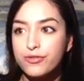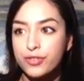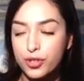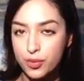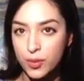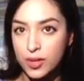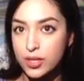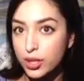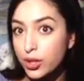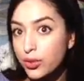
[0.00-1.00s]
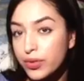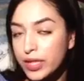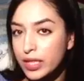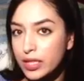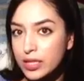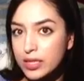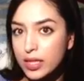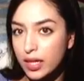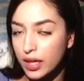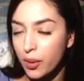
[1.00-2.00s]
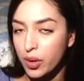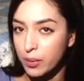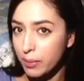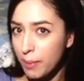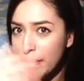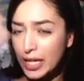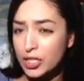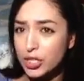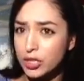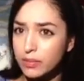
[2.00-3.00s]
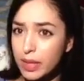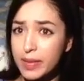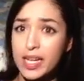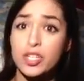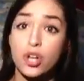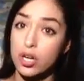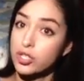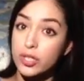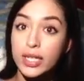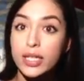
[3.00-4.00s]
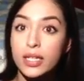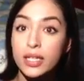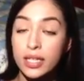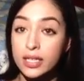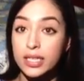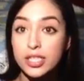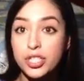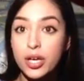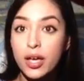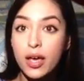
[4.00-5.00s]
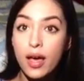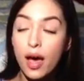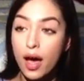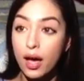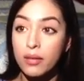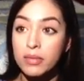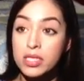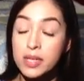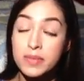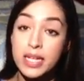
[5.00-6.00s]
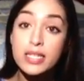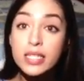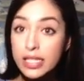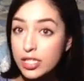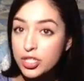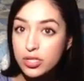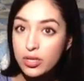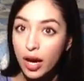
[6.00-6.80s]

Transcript: furthermore as a career, I want to major, maybe get a doctorate in English, and someday teach.